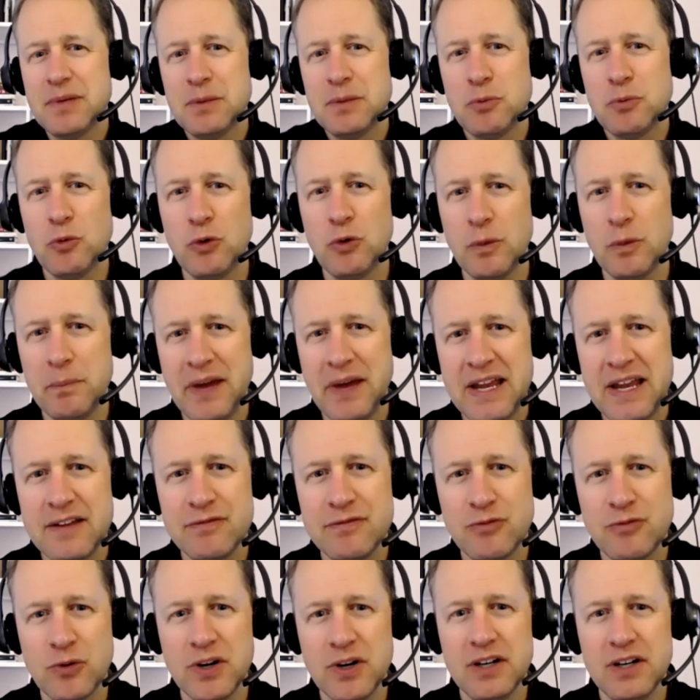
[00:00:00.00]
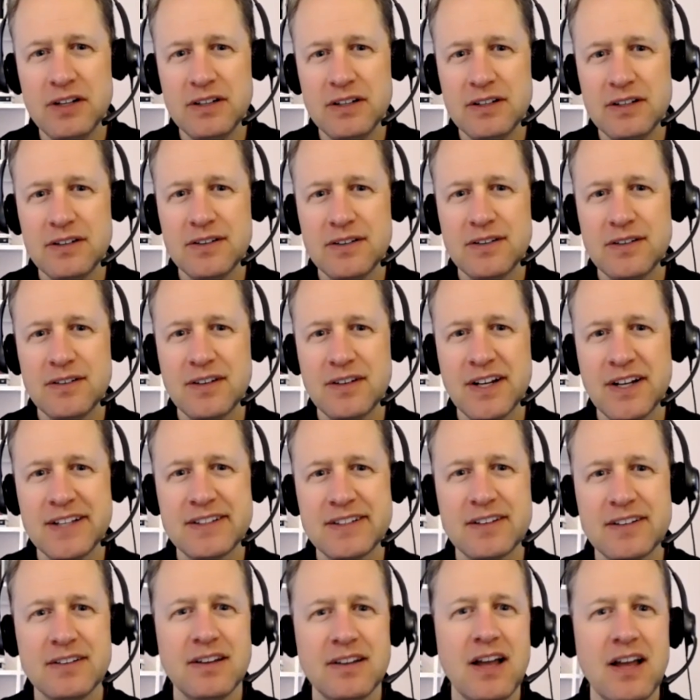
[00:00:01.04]
will pay for it. Right. There are
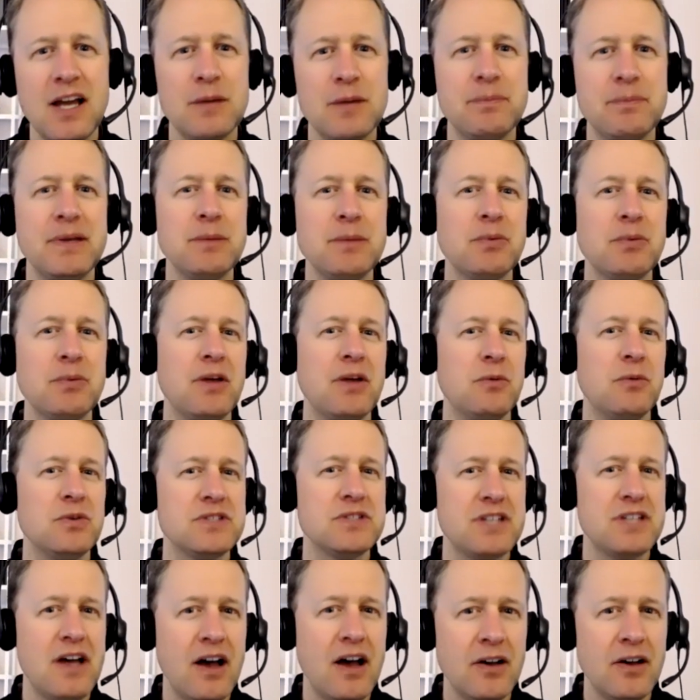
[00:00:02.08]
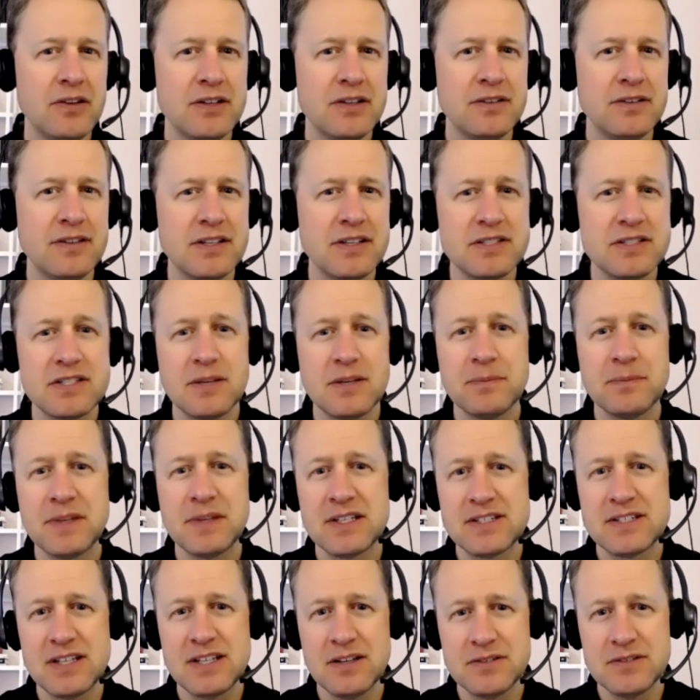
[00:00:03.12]
a lot of people that will tell you that something
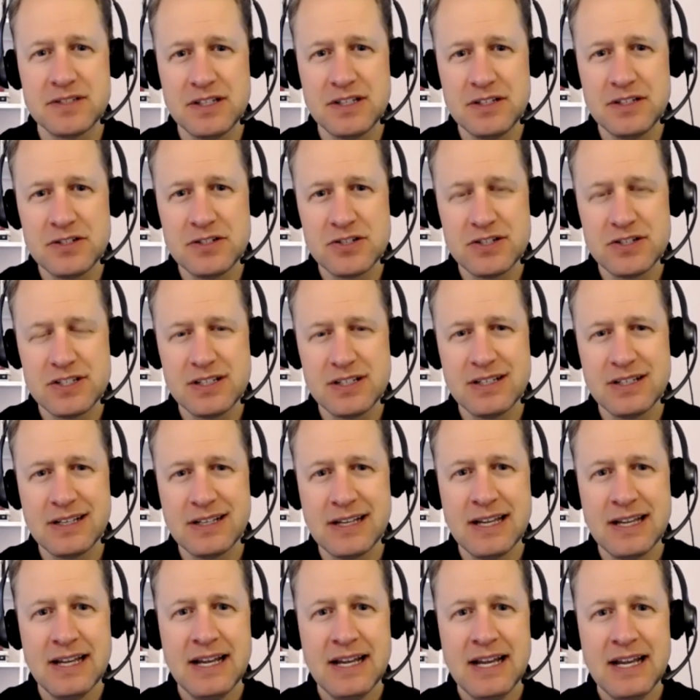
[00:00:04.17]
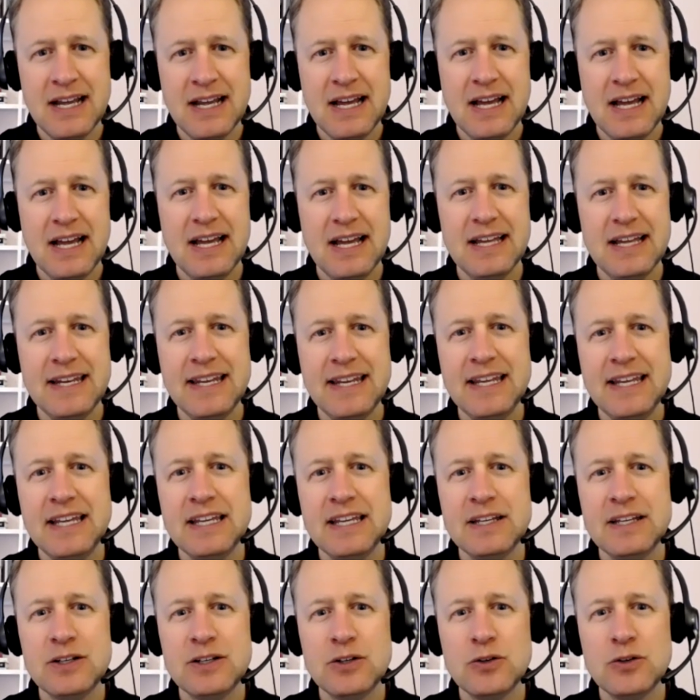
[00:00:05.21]
sounds interesting, and
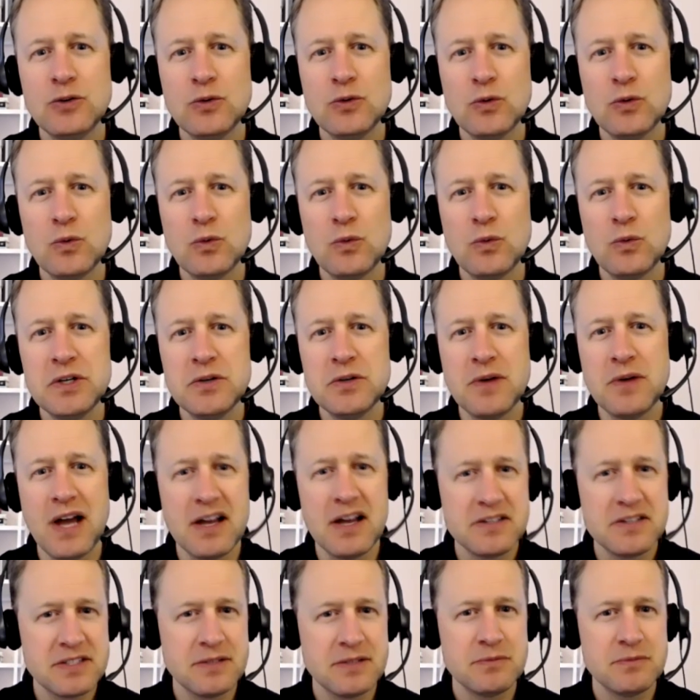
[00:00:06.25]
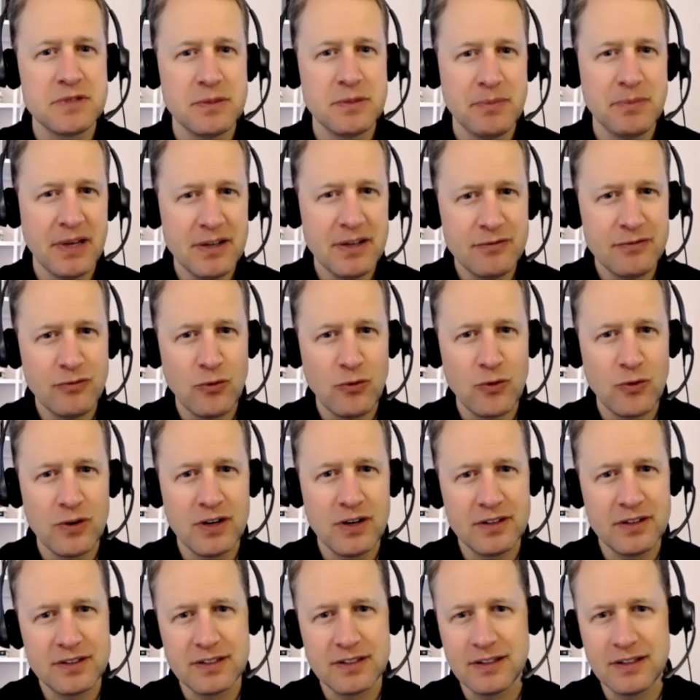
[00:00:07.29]
then when you ask them to pay for it,
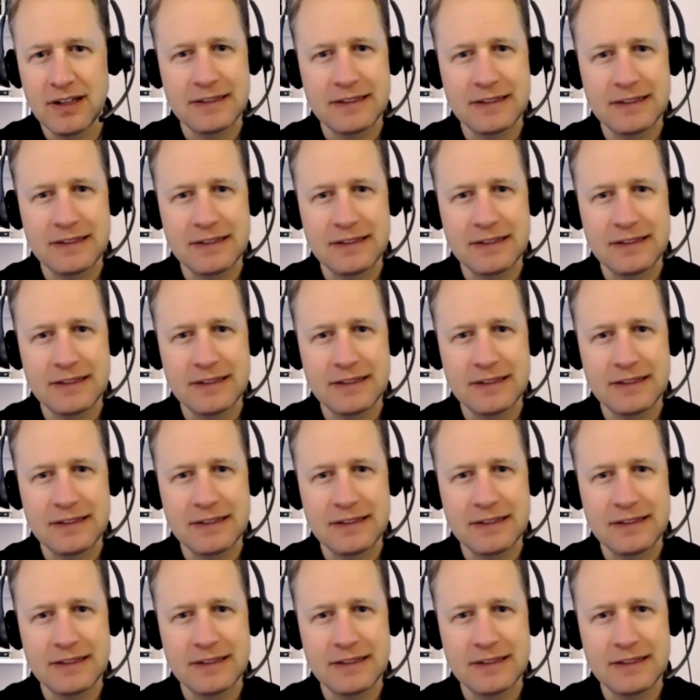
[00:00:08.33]
they're like, no,